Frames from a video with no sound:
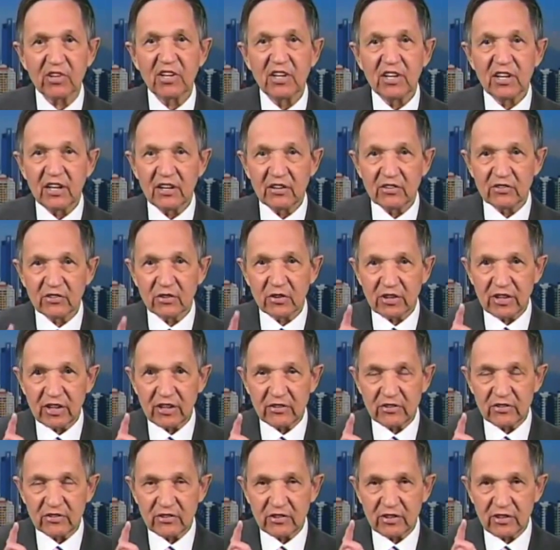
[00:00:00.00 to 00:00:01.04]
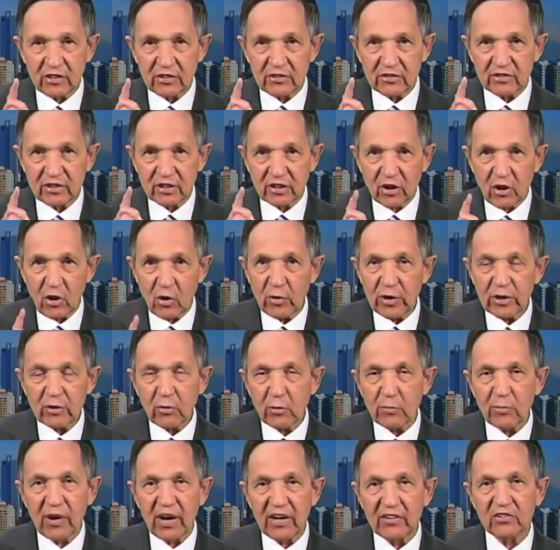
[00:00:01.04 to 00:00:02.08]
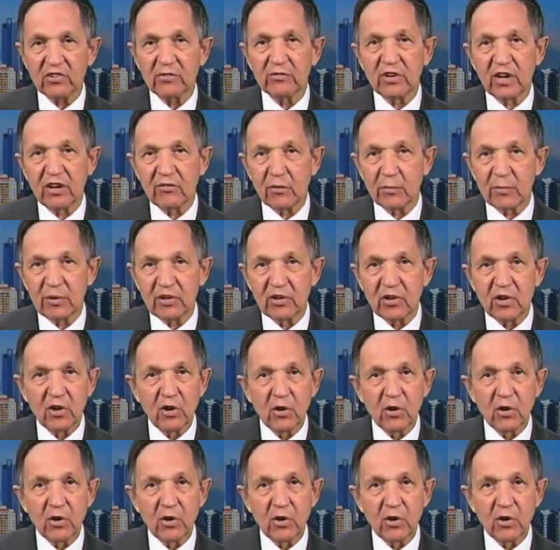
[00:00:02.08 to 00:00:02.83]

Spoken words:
is the co-equal branch of government